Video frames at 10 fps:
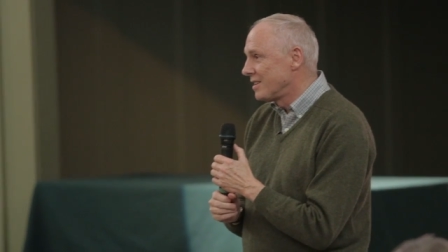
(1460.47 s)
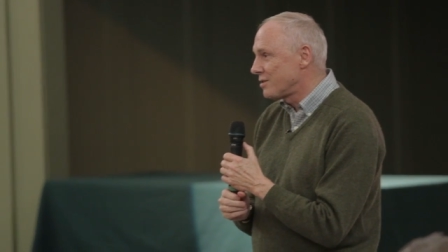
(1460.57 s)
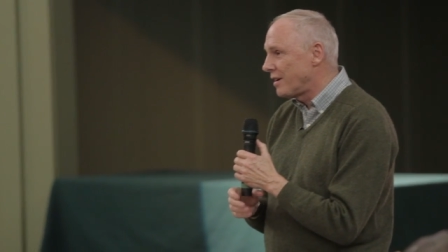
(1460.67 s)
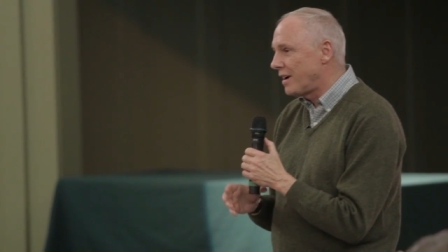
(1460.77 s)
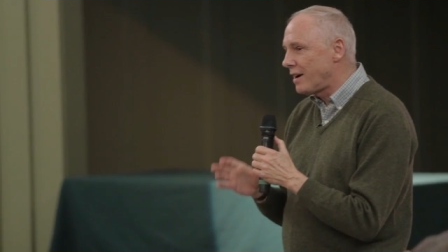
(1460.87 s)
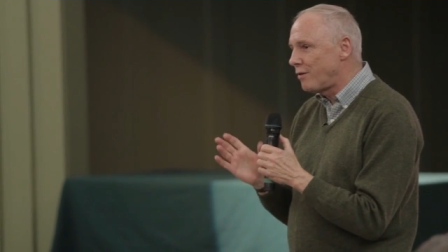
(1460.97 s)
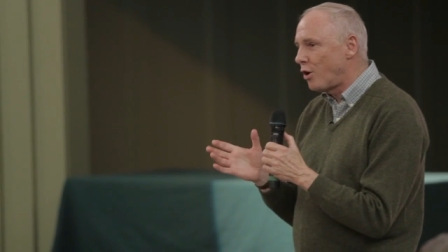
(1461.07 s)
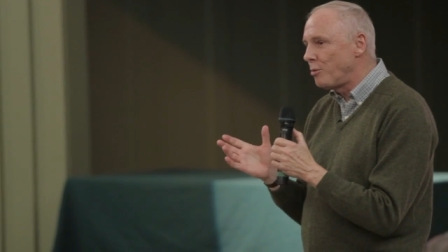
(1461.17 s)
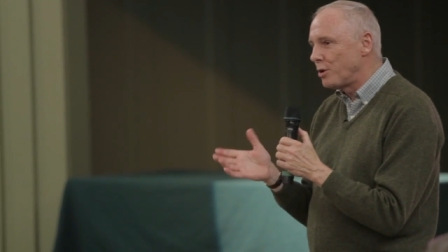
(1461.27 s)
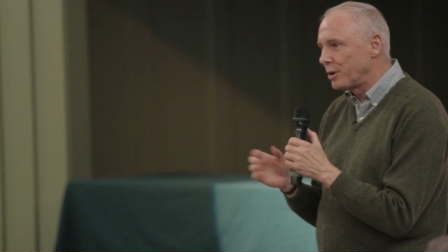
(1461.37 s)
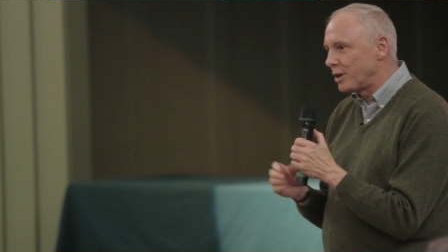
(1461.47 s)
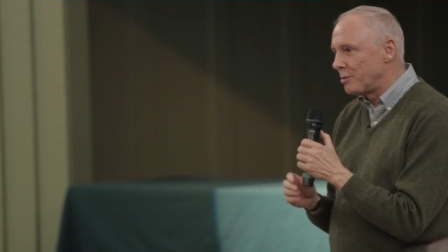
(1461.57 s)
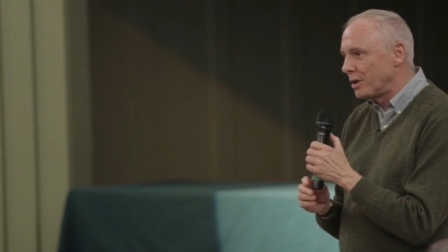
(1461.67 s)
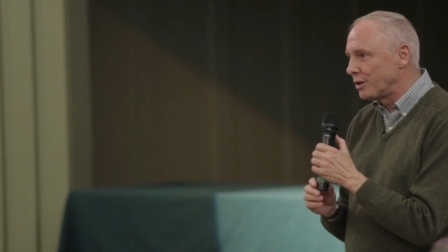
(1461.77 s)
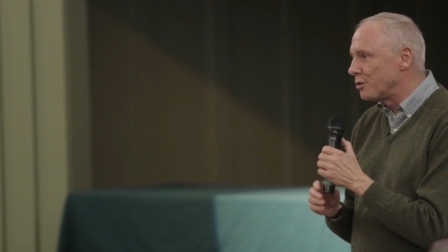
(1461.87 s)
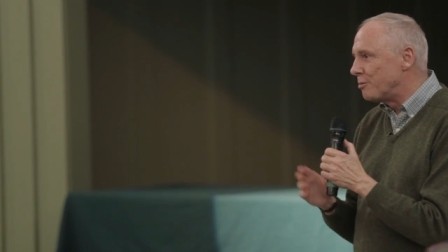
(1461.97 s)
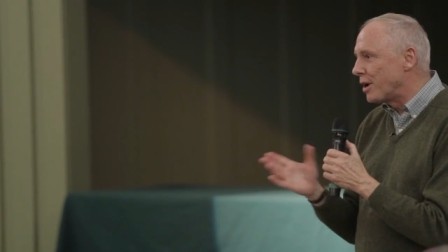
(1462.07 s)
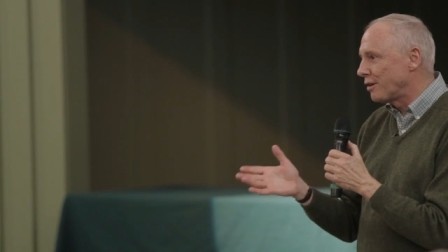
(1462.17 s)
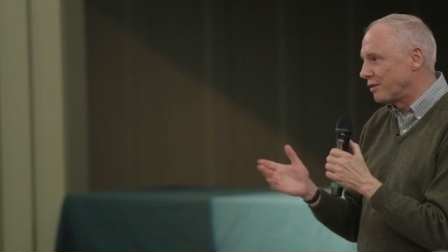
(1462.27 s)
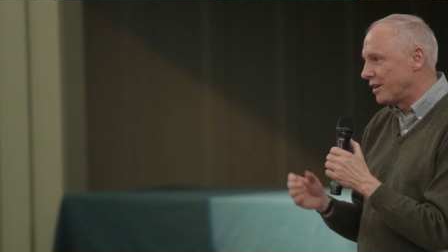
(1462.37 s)
So I, I have hope that we're going to be able to do
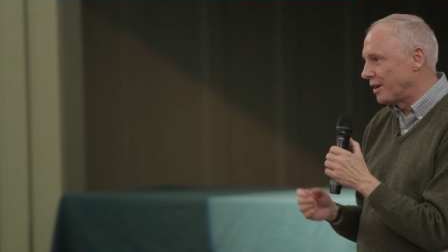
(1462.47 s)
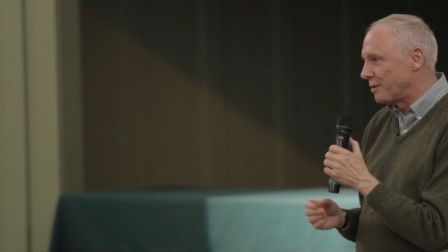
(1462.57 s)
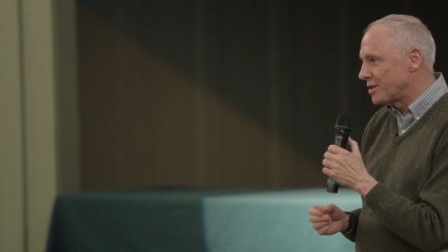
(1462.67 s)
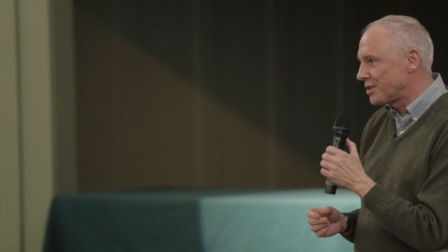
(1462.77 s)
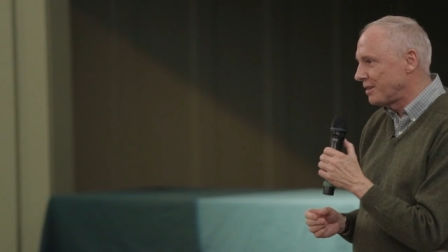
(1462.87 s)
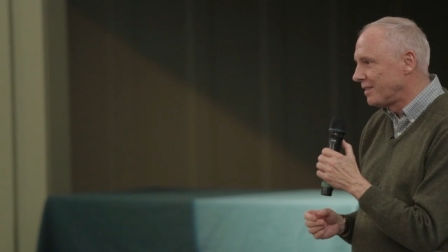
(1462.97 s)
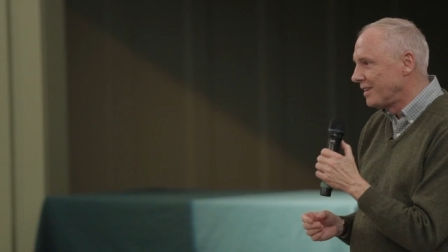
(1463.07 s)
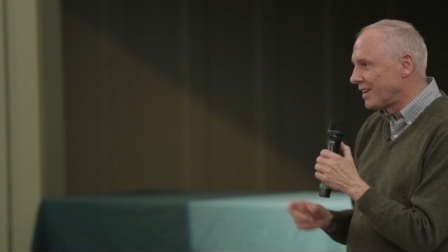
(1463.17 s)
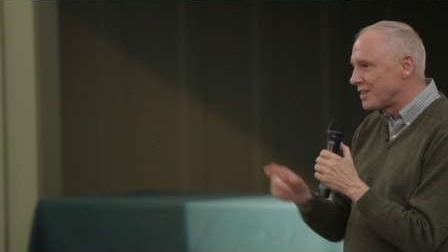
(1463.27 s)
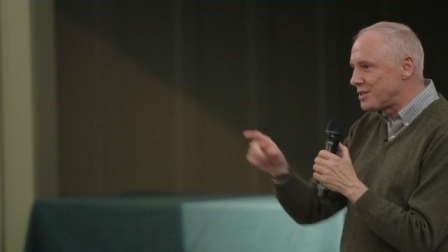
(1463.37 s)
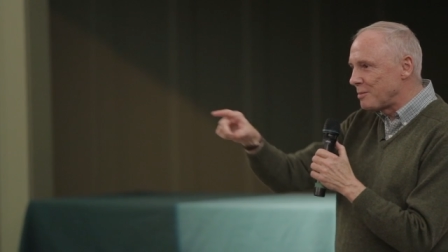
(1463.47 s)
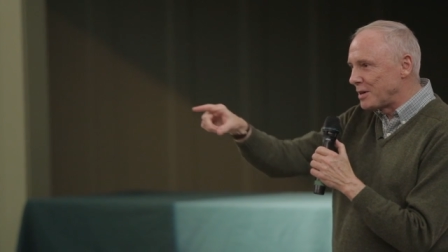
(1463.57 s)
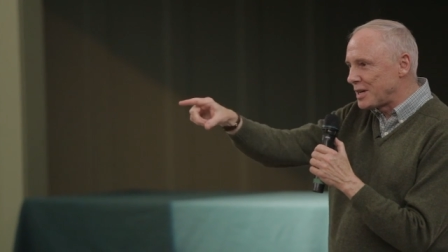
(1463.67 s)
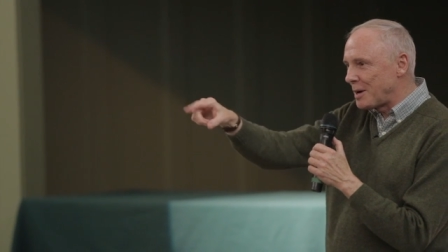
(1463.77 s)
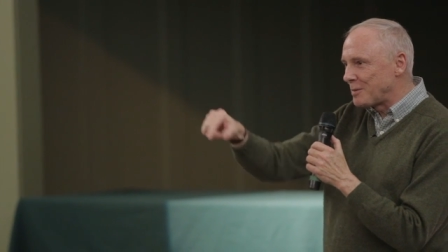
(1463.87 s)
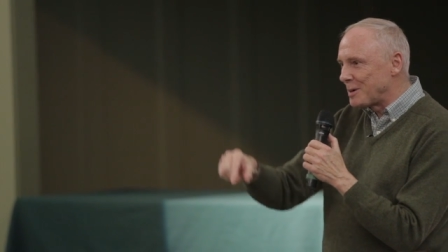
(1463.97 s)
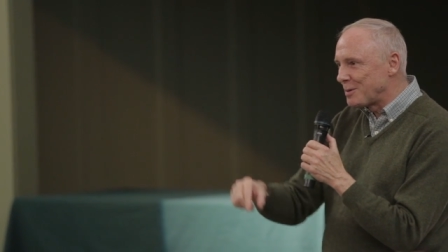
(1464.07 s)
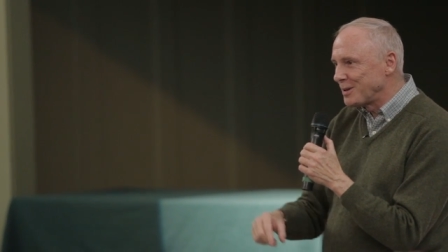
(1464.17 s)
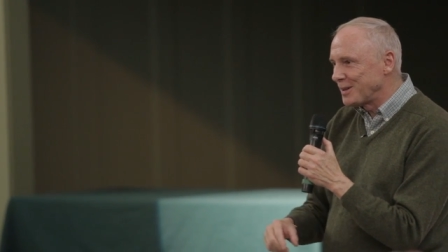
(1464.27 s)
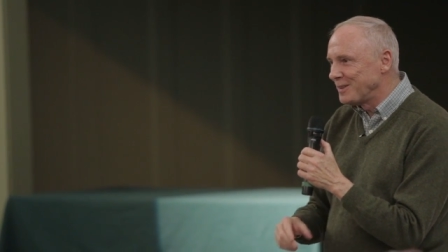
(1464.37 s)
better evaluation. I see my
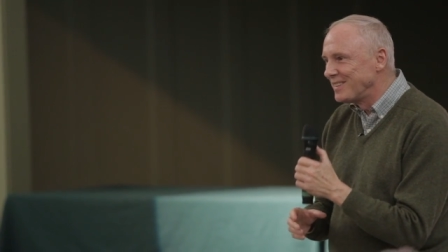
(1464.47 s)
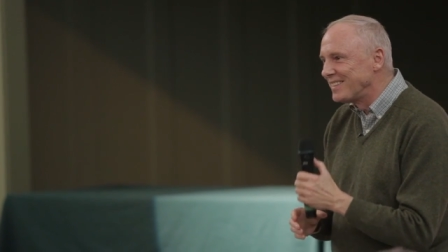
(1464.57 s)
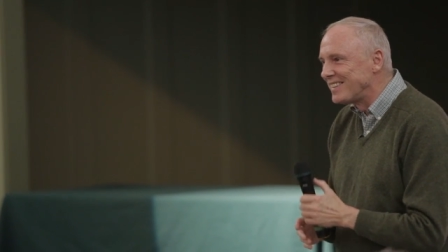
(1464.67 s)
timekeeper here.